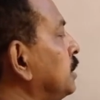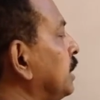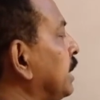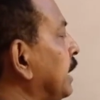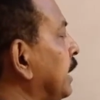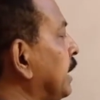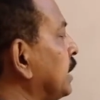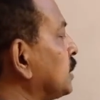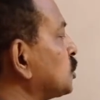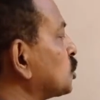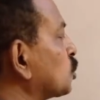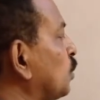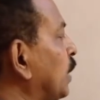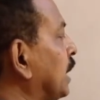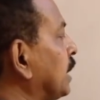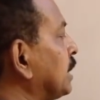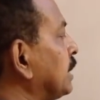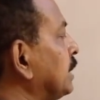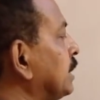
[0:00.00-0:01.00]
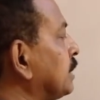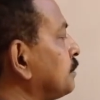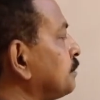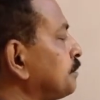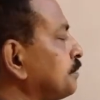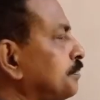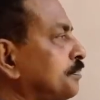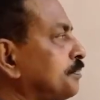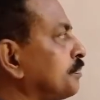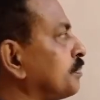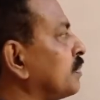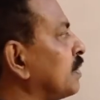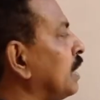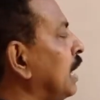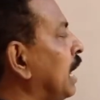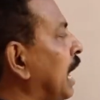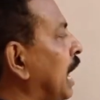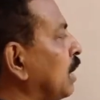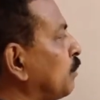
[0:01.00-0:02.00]
A square here.
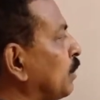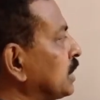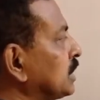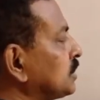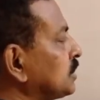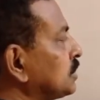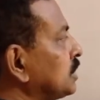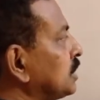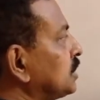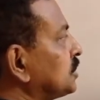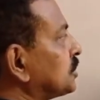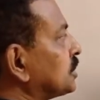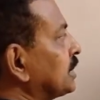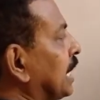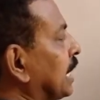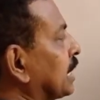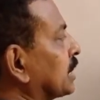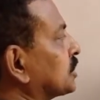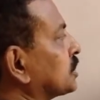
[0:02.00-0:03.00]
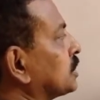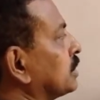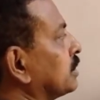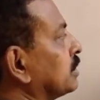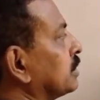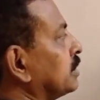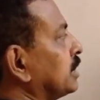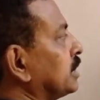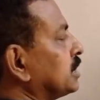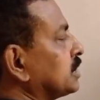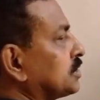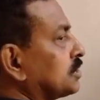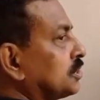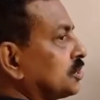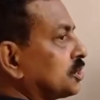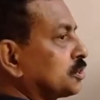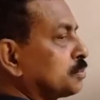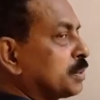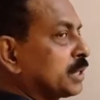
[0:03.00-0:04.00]
And what is its direction? It is in
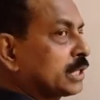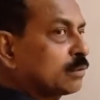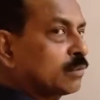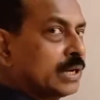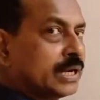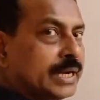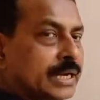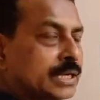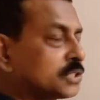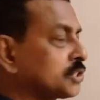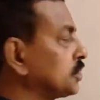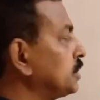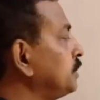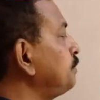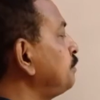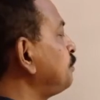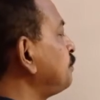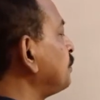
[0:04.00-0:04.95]
this particular direction.